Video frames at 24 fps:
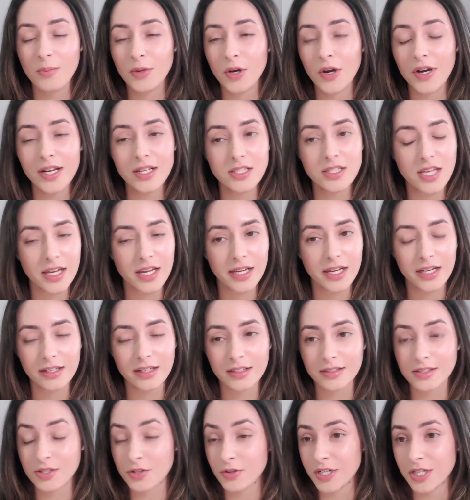gonna take
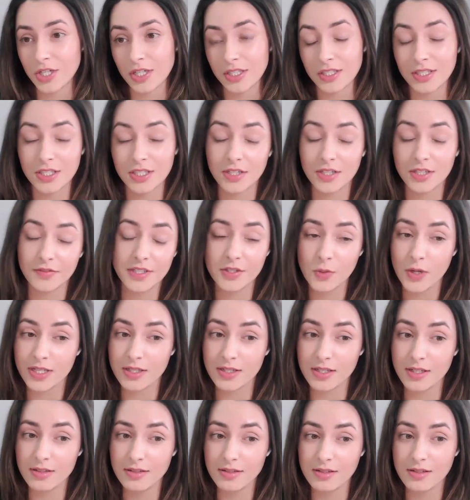screenshots of these
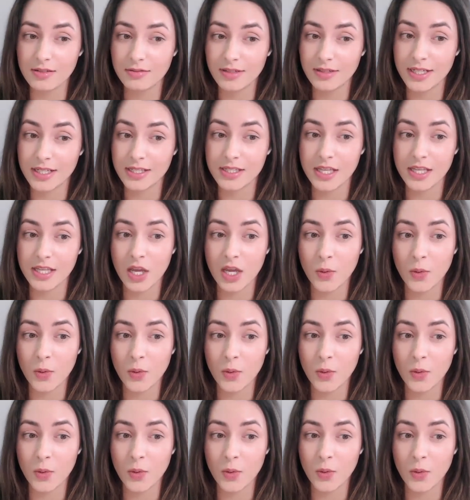questions. Let's see if we
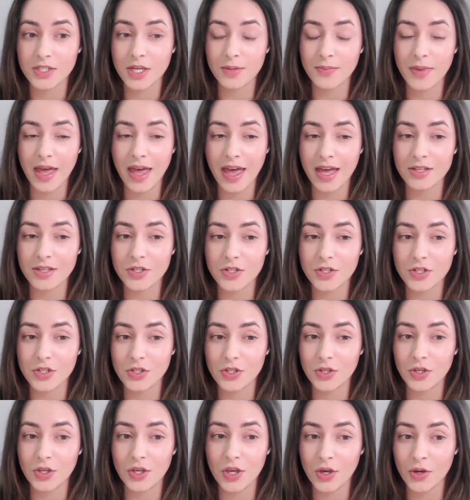can get some answers
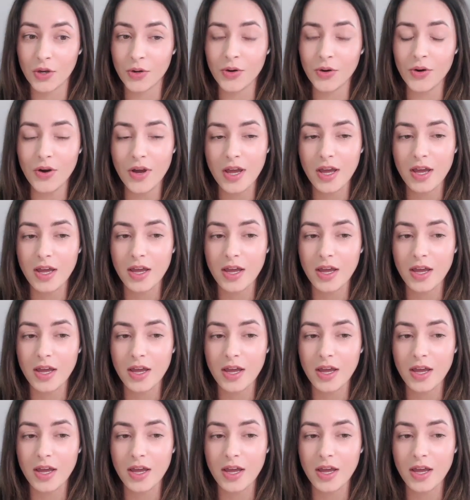to you.